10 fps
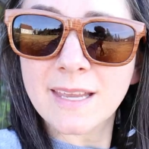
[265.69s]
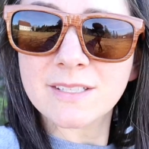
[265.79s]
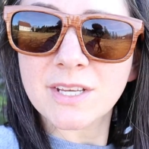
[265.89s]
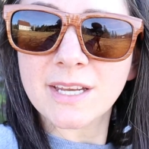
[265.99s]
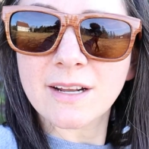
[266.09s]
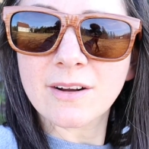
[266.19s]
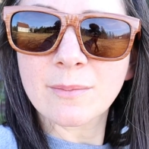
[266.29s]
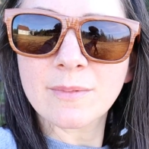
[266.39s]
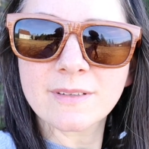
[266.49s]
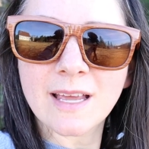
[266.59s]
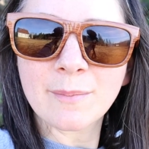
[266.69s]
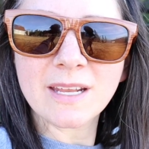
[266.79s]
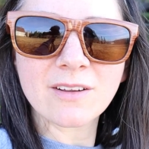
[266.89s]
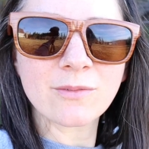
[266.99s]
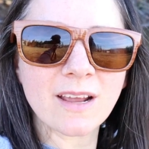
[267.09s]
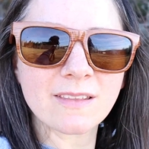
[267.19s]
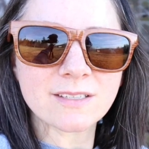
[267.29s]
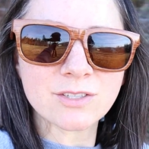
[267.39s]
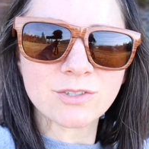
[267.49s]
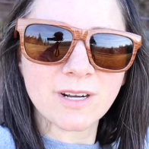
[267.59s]
In case you can't hear him, Dominic ran
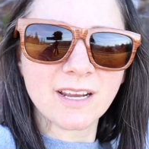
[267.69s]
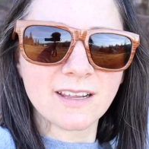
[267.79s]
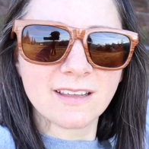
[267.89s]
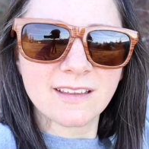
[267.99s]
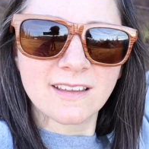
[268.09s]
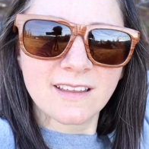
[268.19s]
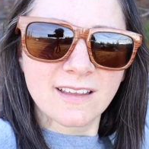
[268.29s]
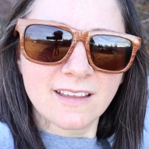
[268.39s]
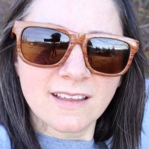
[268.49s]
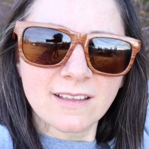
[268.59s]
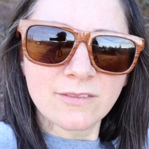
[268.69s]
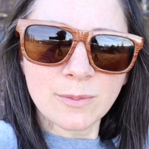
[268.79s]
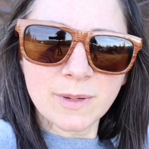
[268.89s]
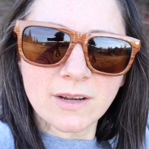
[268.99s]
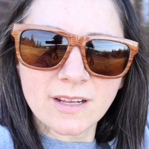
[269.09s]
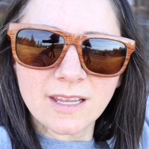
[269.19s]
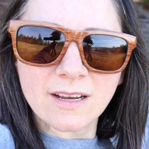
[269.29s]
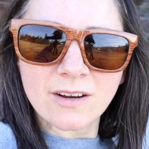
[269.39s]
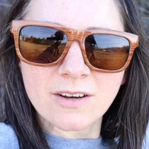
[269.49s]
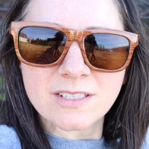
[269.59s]
this string from here to
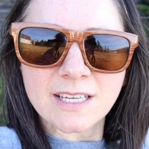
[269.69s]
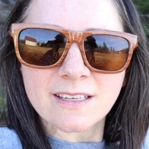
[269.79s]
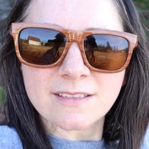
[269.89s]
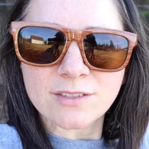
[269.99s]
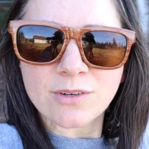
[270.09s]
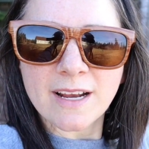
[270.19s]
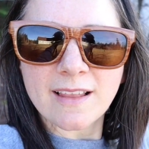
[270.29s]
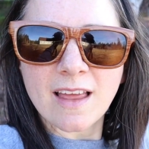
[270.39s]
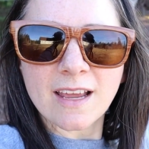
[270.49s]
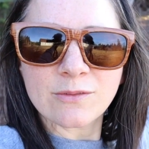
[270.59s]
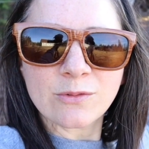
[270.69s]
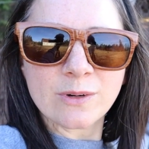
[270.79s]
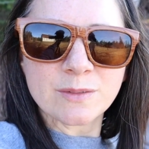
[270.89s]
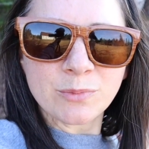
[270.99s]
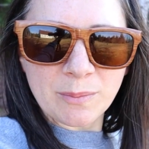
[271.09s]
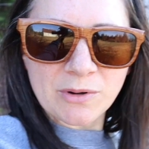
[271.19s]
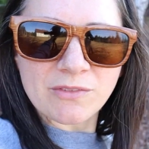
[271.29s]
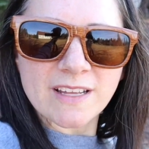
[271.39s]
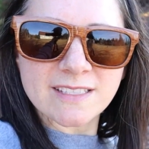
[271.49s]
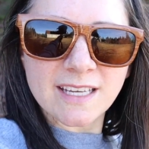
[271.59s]
here to get his straight line for his perimeter
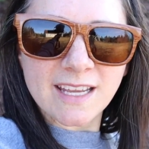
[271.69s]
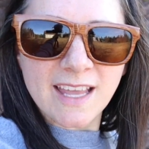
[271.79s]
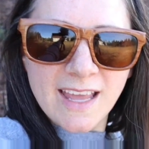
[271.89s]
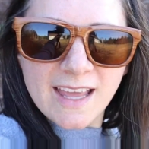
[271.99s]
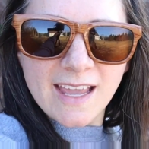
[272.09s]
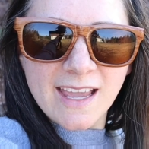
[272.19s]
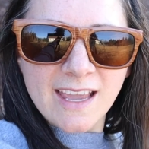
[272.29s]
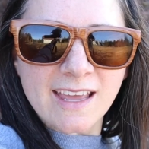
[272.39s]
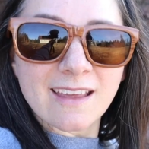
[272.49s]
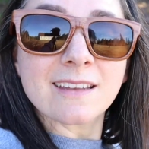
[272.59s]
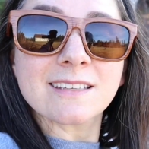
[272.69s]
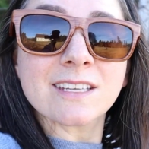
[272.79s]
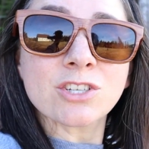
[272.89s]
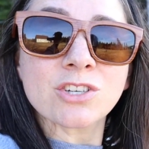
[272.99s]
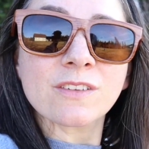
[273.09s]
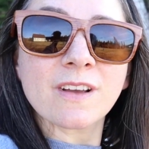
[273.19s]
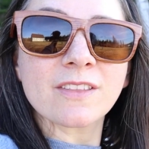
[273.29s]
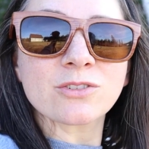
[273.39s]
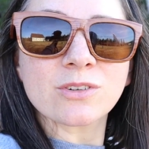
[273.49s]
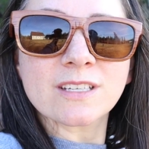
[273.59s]
fencing, and he should have
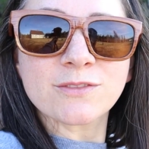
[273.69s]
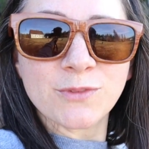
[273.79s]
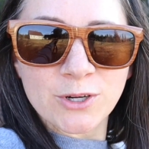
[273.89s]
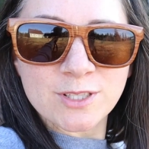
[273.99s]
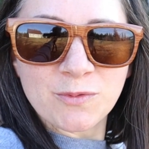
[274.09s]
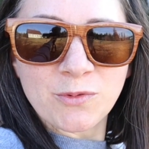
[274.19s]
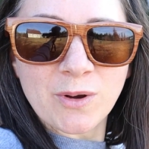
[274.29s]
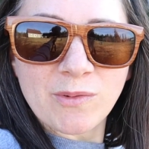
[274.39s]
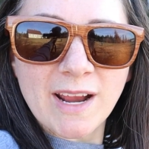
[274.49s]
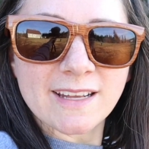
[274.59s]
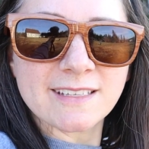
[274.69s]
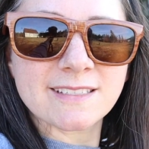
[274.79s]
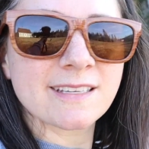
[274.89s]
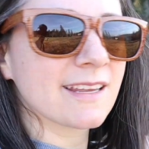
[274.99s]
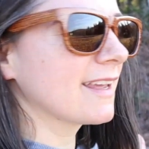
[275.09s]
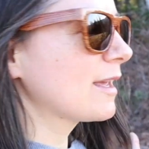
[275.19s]
cut the trees first before he ran it,